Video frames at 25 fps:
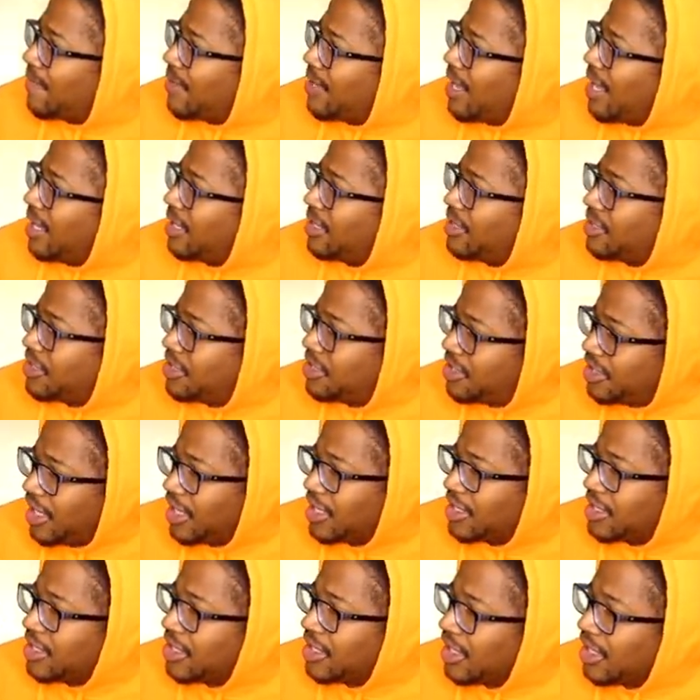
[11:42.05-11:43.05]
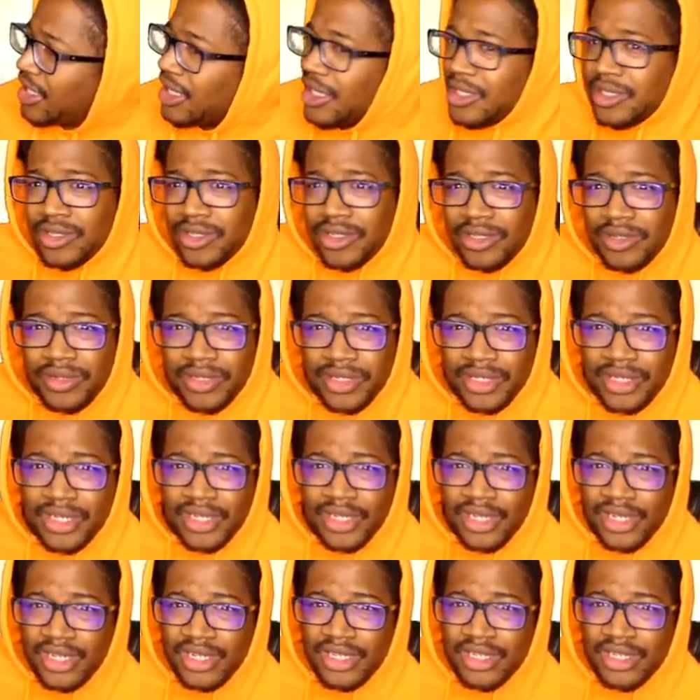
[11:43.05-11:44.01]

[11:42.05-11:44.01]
gotten six of these. Are you serious?